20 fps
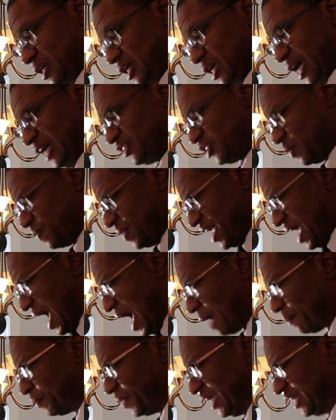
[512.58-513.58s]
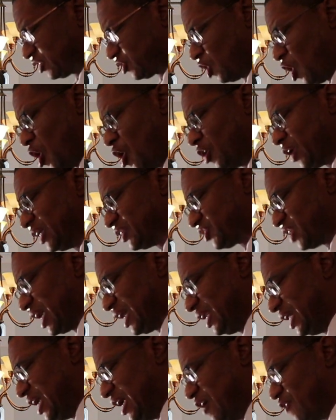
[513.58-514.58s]
And to be happy as long as
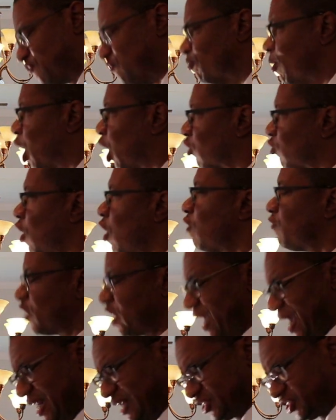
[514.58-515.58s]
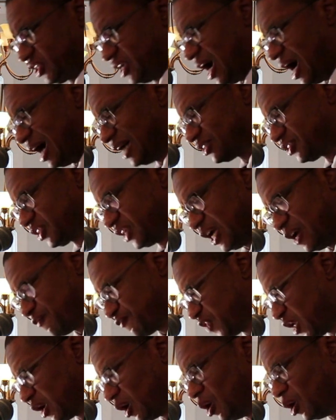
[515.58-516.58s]
they live. Moreover, it is God's
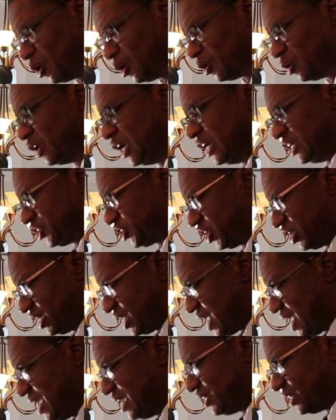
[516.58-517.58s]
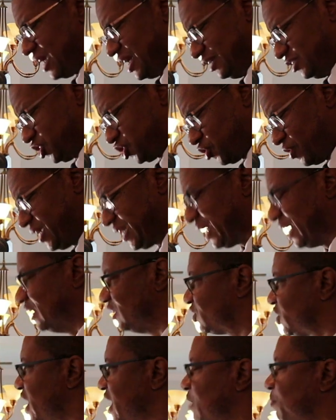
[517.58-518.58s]
gift that all should eat and drink
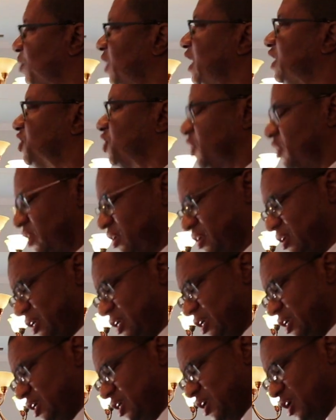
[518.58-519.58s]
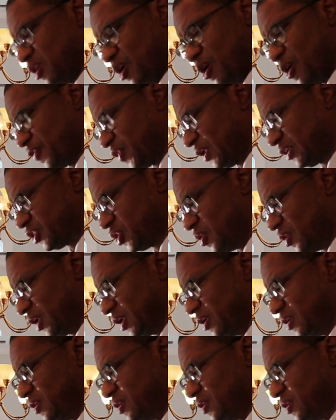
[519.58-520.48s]
and take pleasure in all their toil.